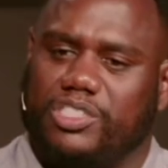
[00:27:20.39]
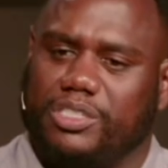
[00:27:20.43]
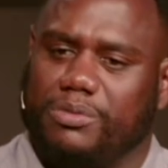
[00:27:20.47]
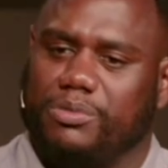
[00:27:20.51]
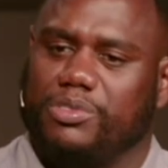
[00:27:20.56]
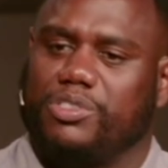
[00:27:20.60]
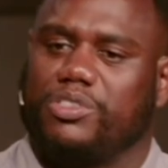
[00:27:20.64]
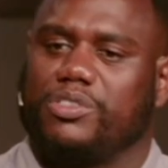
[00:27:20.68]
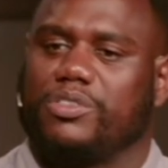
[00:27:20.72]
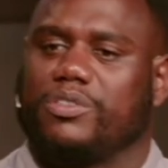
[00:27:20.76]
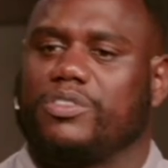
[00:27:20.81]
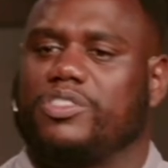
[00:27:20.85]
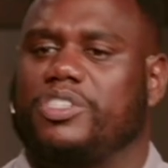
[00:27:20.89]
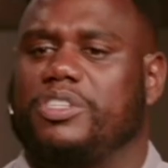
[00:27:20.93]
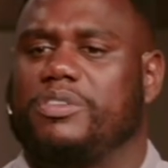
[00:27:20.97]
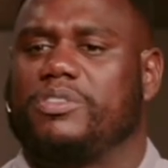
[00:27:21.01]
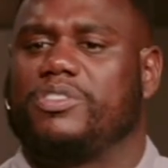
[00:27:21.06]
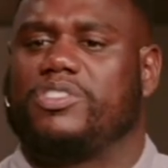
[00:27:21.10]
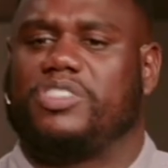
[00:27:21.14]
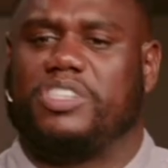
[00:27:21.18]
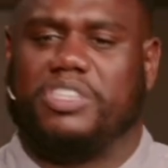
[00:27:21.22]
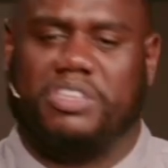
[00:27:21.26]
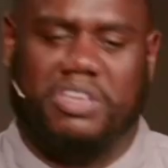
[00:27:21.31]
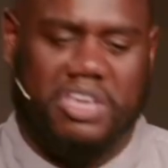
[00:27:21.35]
She was
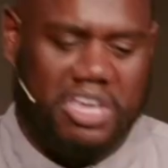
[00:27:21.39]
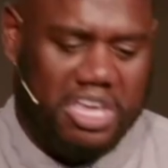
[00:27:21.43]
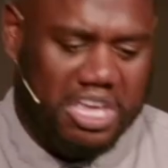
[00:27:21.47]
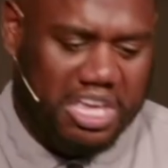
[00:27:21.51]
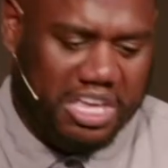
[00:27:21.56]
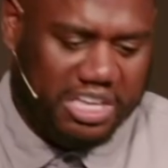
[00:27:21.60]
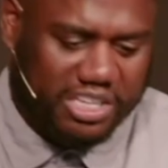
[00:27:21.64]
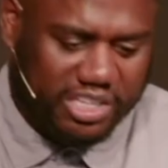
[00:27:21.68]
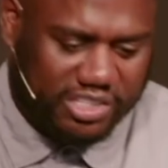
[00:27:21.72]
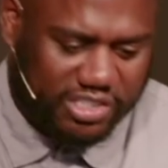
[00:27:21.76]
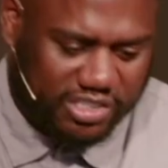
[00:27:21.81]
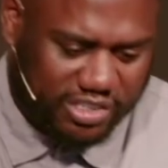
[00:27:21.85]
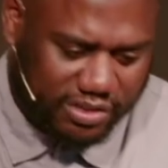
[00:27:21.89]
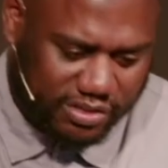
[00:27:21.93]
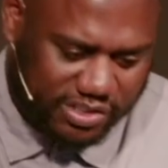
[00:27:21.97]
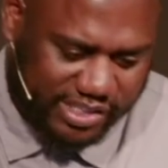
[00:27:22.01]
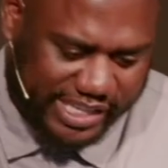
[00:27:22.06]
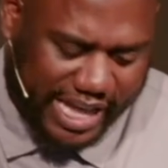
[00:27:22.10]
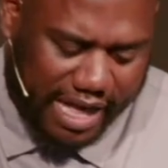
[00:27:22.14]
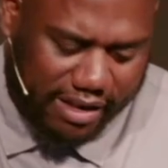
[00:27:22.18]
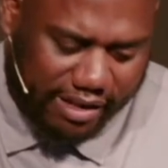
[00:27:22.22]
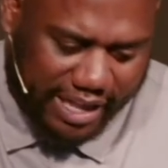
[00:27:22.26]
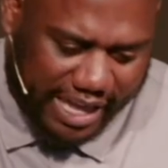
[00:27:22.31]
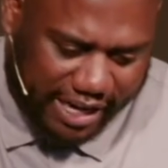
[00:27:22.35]
she she she
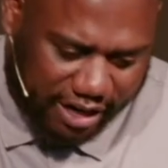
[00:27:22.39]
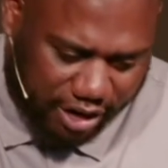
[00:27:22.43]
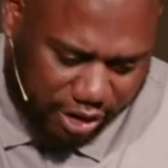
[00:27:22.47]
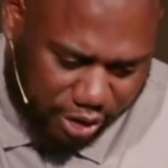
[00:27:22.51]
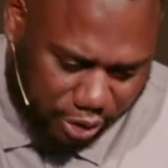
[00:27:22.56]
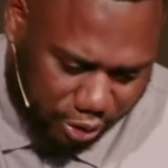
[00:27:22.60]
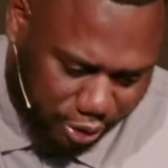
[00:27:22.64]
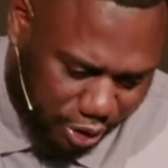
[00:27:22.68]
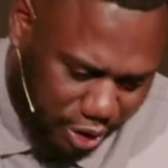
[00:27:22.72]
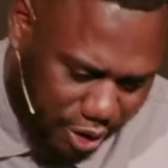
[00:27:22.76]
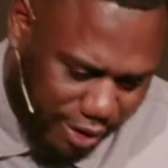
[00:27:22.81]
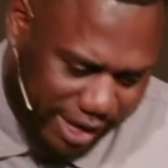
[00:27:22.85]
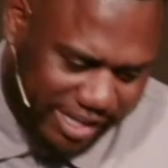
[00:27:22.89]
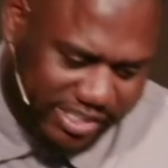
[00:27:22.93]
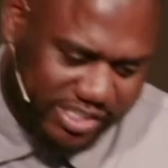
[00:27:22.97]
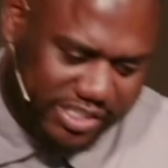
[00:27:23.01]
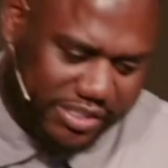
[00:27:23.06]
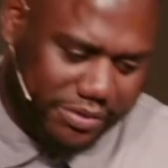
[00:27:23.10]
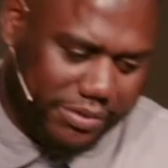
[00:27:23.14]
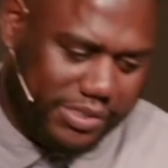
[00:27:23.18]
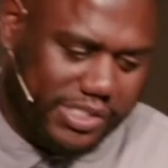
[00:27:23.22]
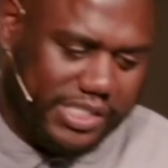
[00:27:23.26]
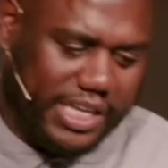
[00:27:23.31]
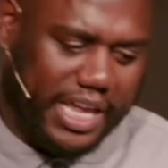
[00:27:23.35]
sounded like a crow as
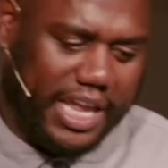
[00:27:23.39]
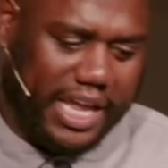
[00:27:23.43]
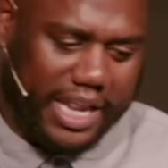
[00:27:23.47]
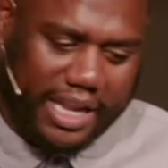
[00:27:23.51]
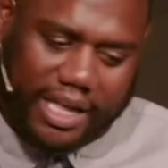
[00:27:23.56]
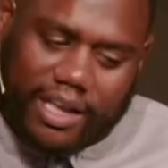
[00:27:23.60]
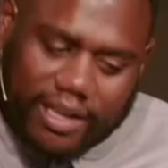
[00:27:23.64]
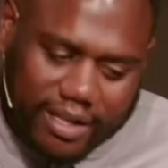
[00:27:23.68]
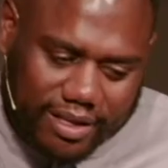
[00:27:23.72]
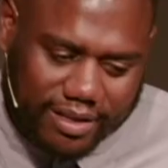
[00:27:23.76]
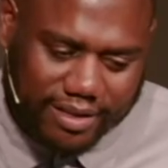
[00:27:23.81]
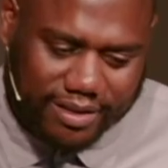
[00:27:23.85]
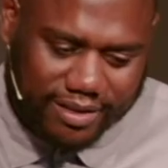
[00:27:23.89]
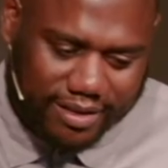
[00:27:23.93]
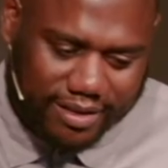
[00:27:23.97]
she was saying it.